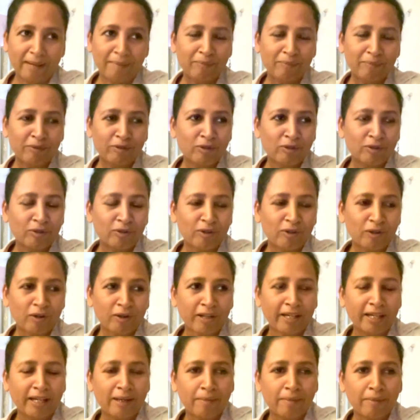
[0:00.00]
I'm
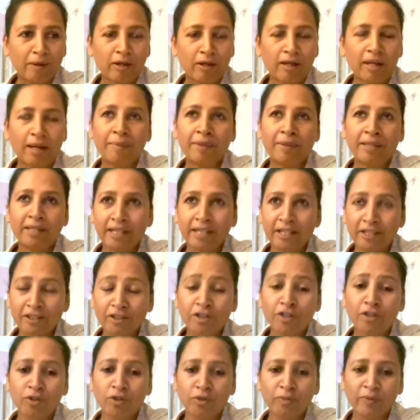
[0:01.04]
talking about, I mean,
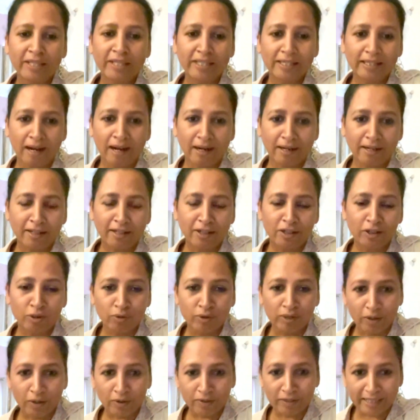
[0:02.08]
Institute we started in
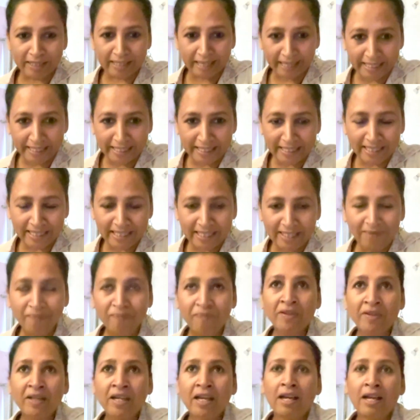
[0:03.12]
2019,